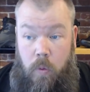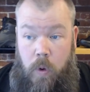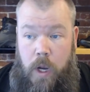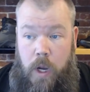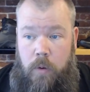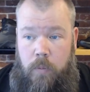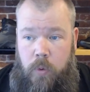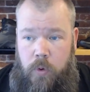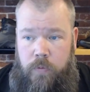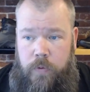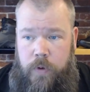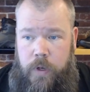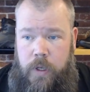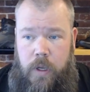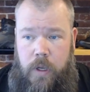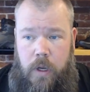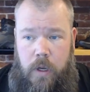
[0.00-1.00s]

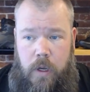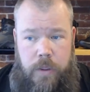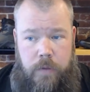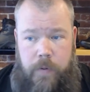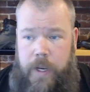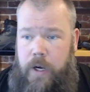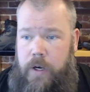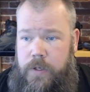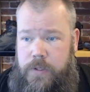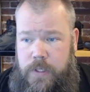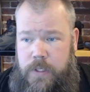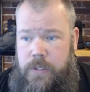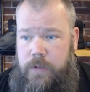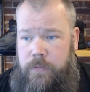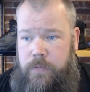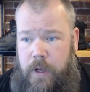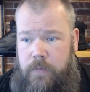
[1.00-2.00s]
waterproofing
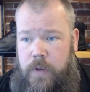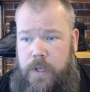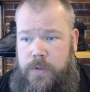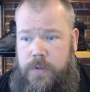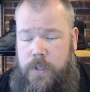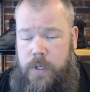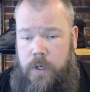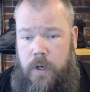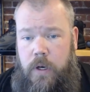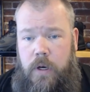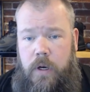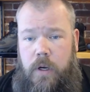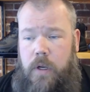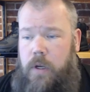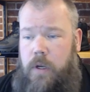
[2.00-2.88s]
365 days a year.